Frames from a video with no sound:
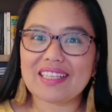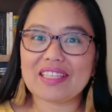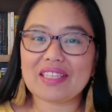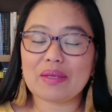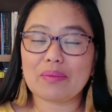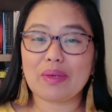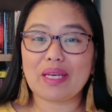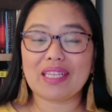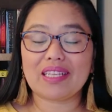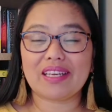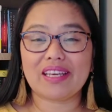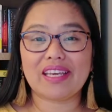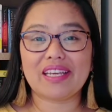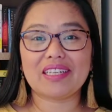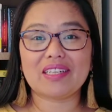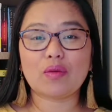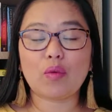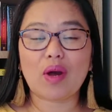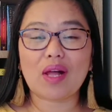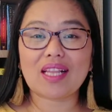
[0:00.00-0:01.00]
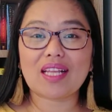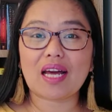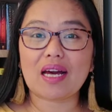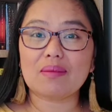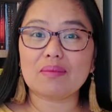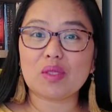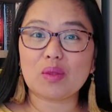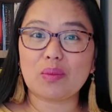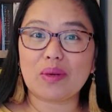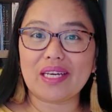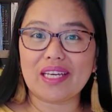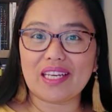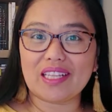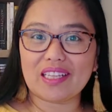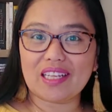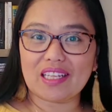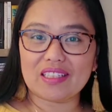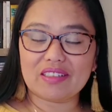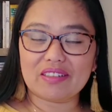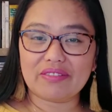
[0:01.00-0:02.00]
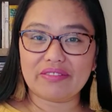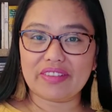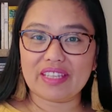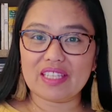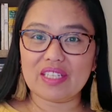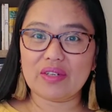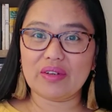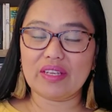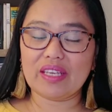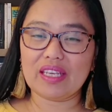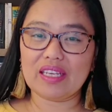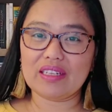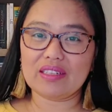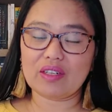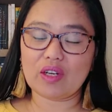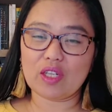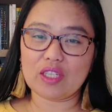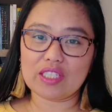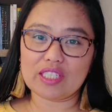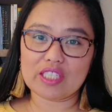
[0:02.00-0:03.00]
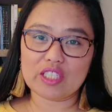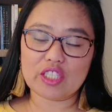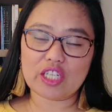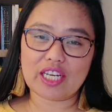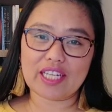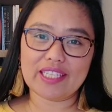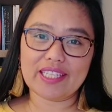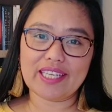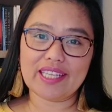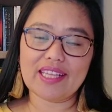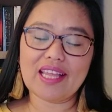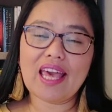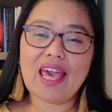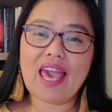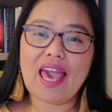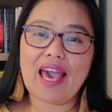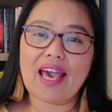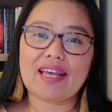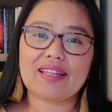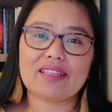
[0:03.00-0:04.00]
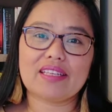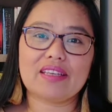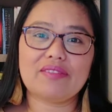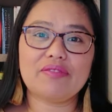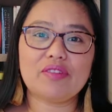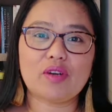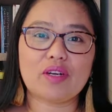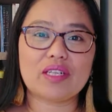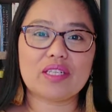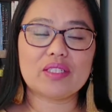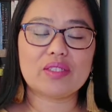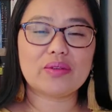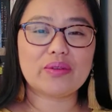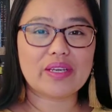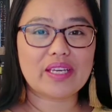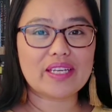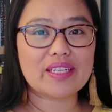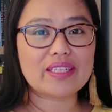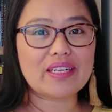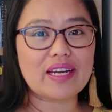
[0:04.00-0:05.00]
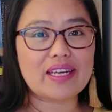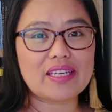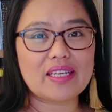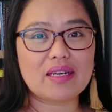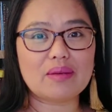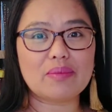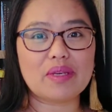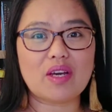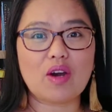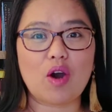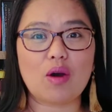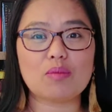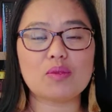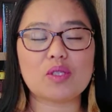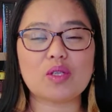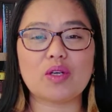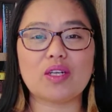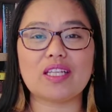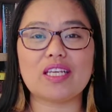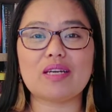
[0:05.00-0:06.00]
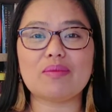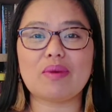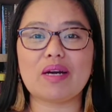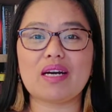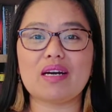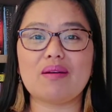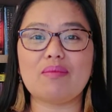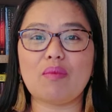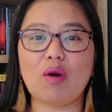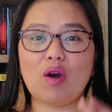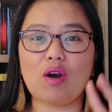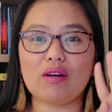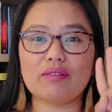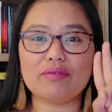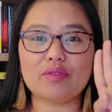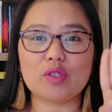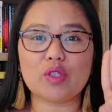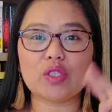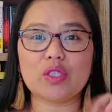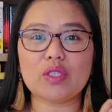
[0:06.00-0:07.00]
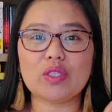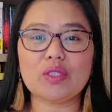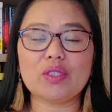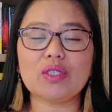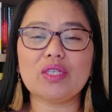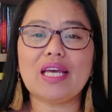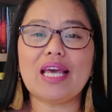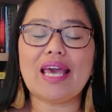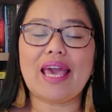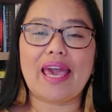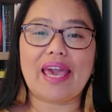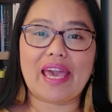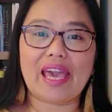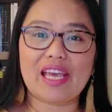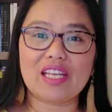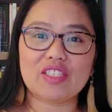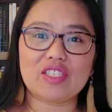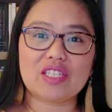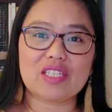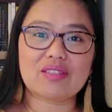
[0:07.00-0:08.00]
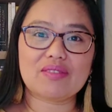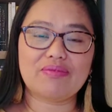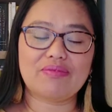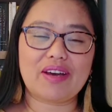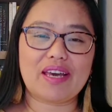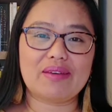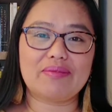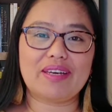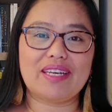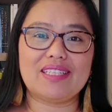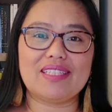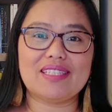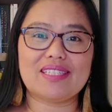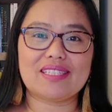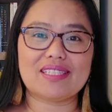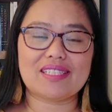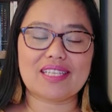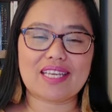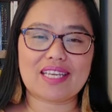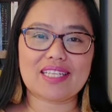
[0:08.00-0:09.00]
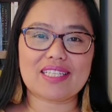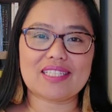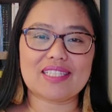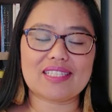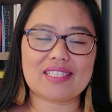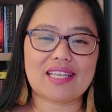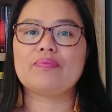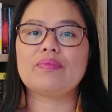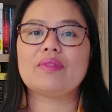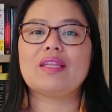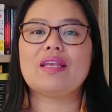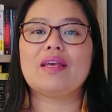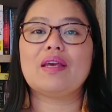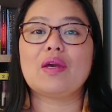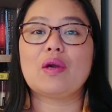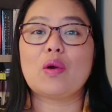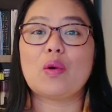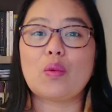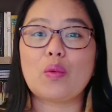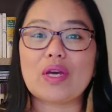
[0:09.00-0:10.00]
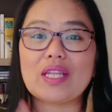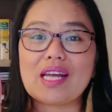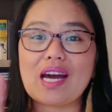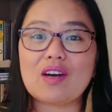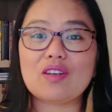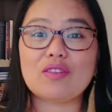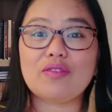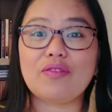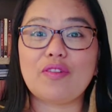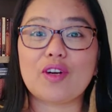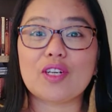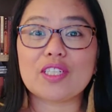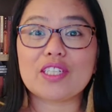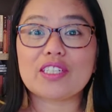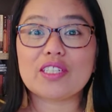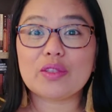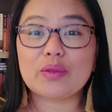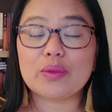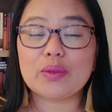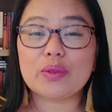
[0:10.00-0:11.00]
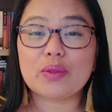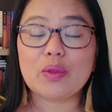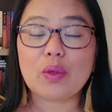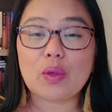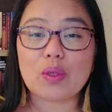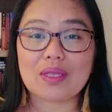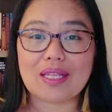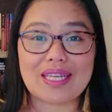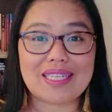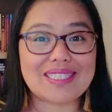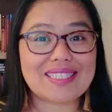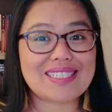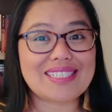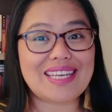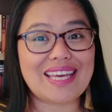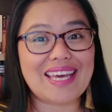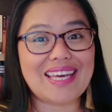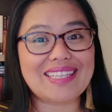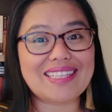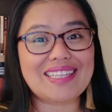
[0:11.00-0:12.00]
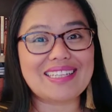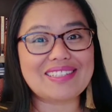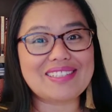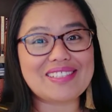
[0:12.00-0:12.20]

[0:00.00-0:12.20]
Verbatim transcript: Bell here. Welcome to my another video here on our channel. And if you are new here, I am a homeschooling mom of two, ages 5 and 6 Without further ado, let's get